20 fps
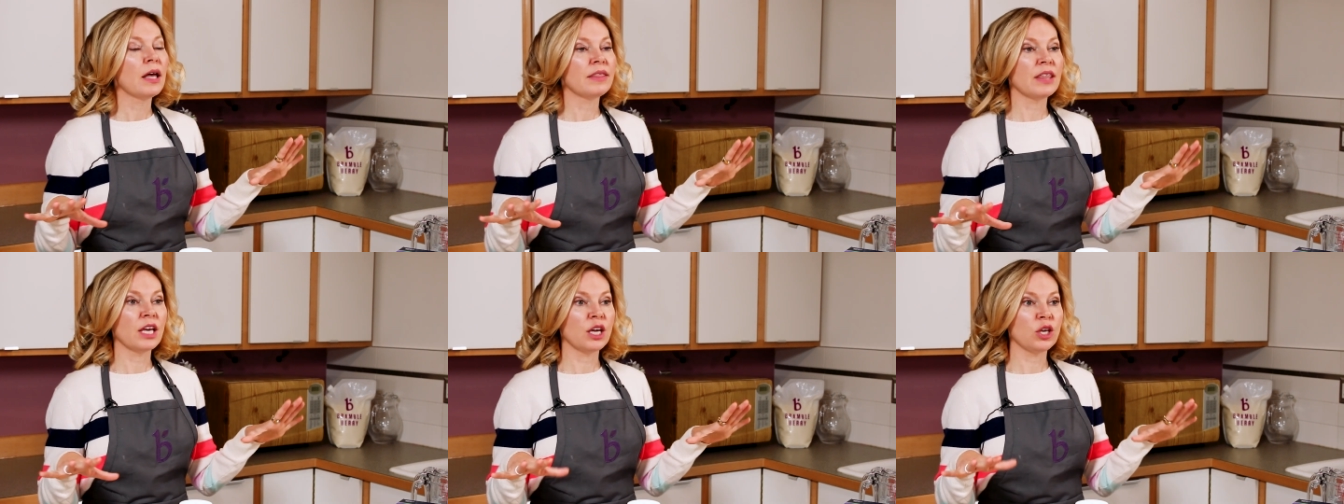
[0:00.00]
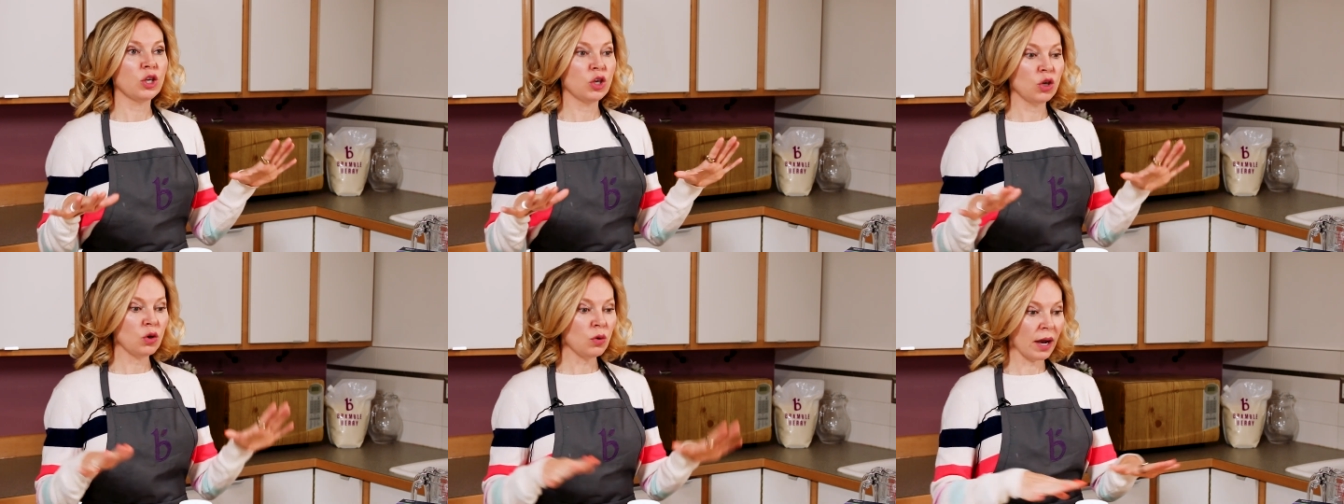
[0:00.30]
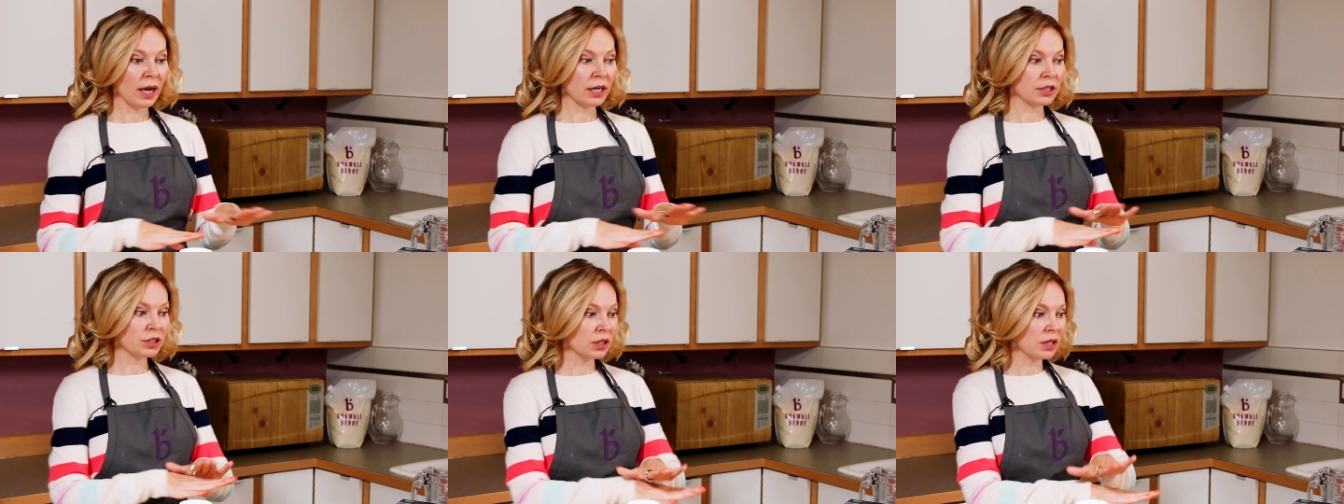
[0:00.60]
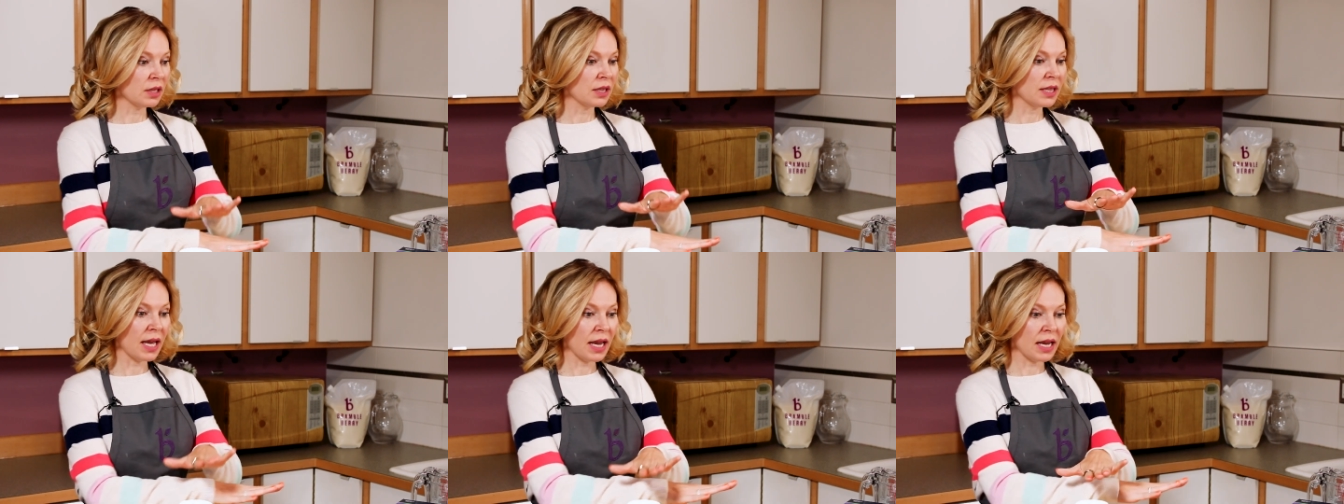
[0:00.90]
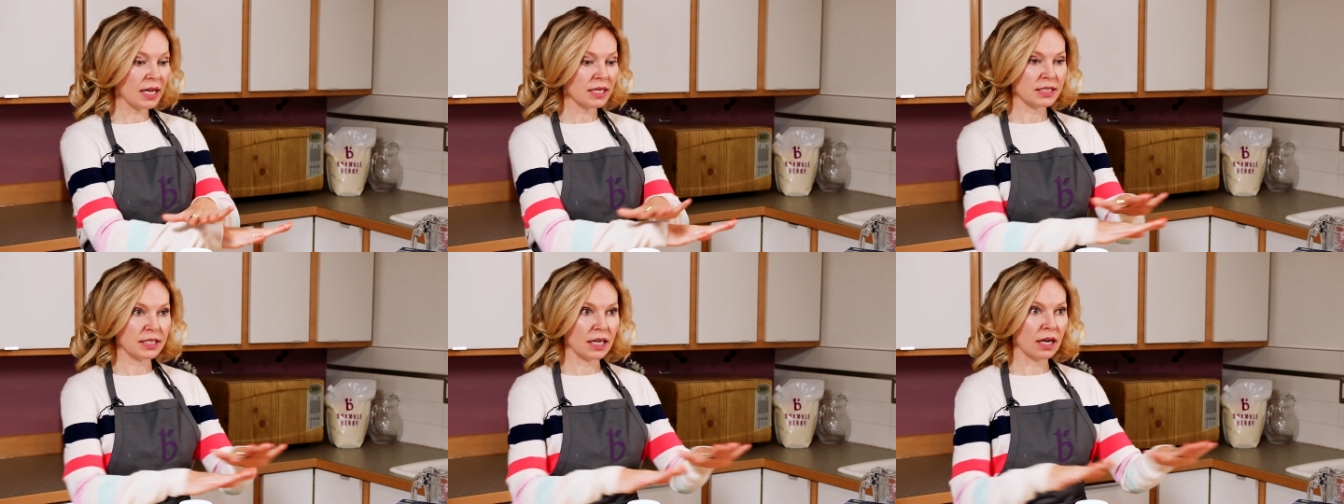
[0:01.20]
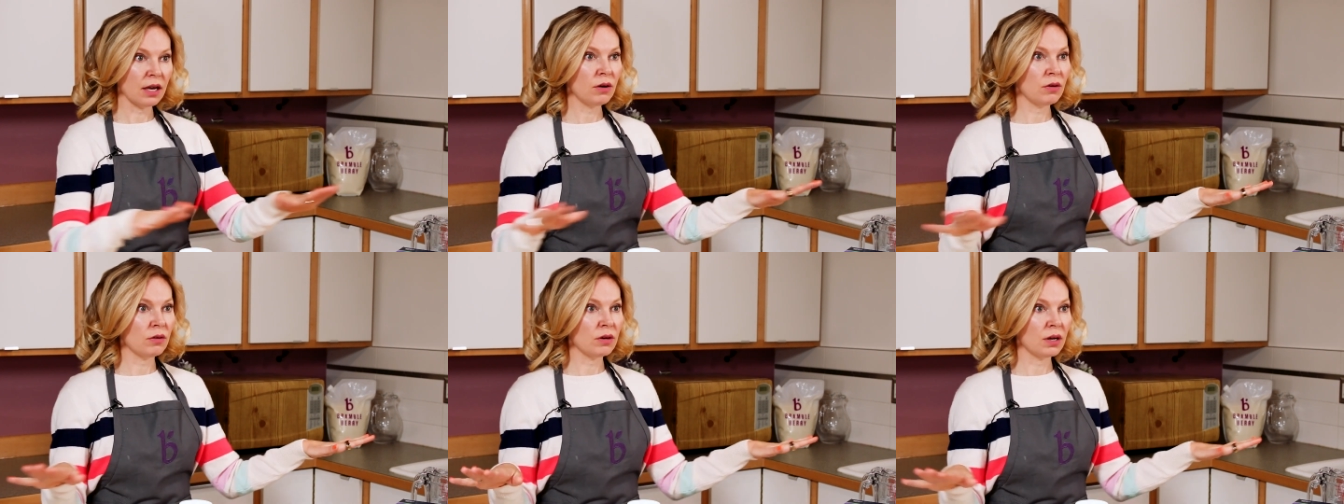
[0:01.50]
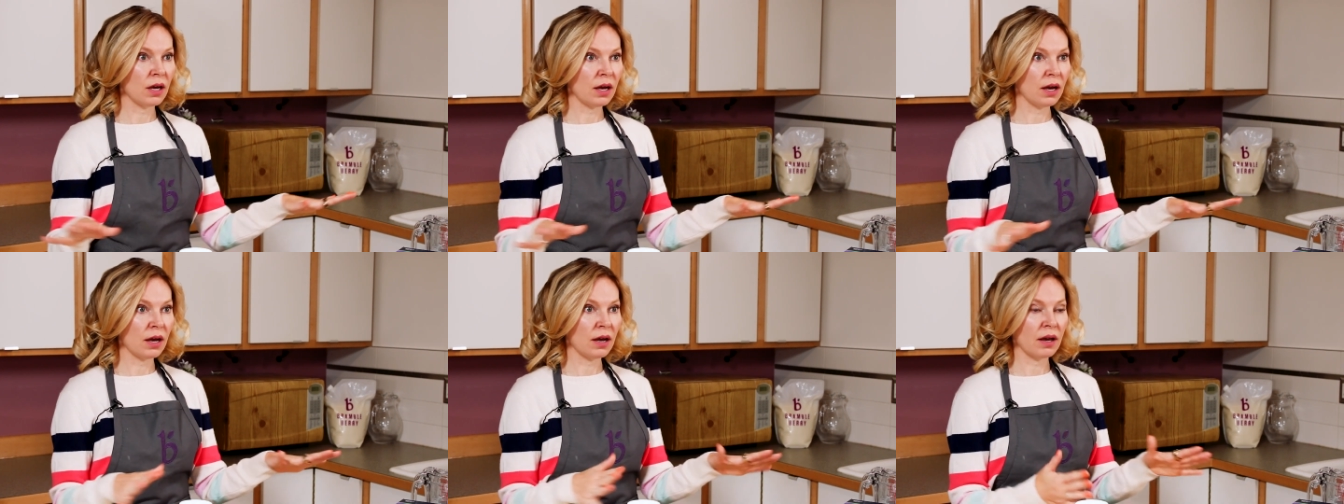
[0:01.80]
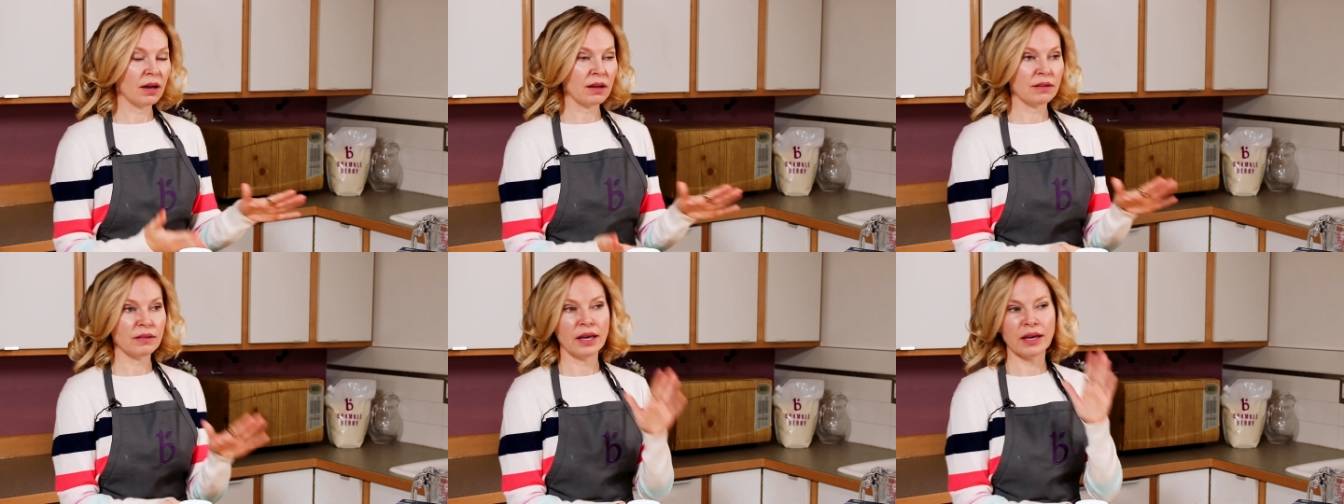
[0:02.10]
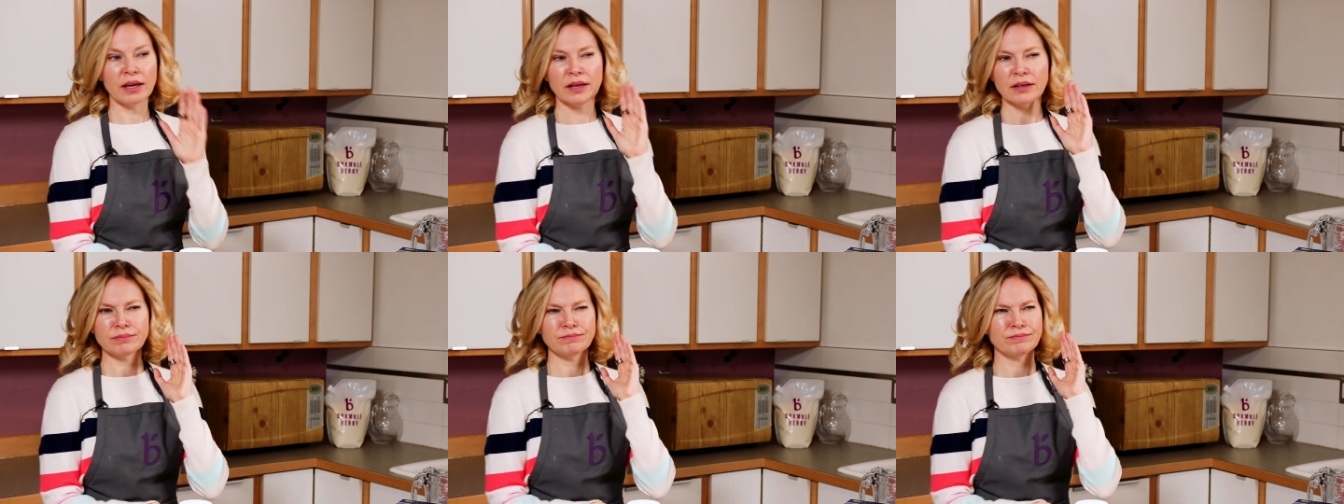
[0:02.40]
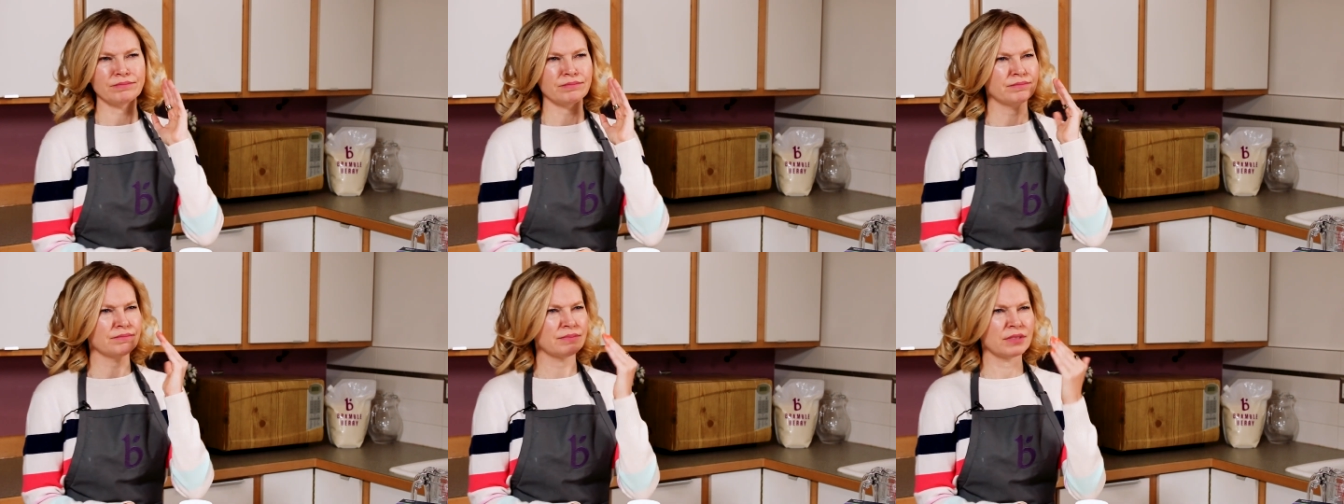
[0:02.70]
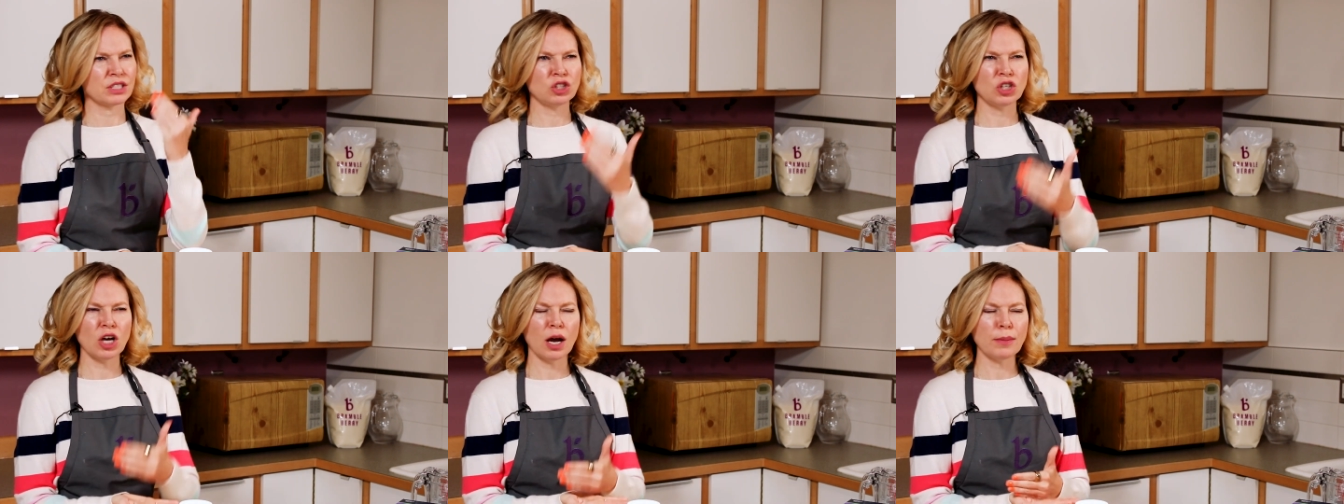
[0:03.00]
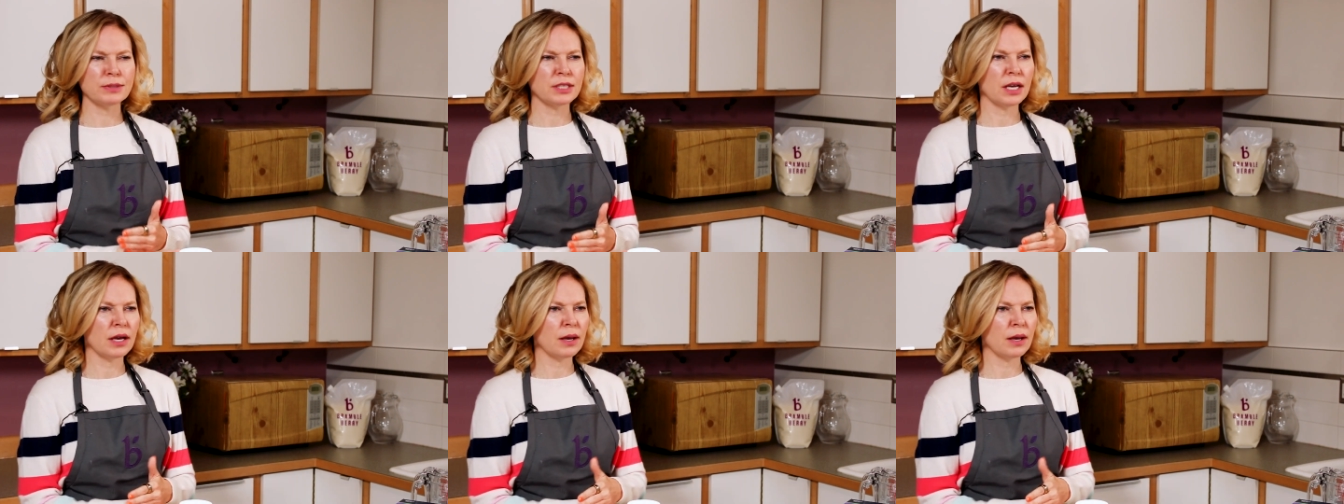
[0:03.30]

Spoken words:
that you actually lay down like chopped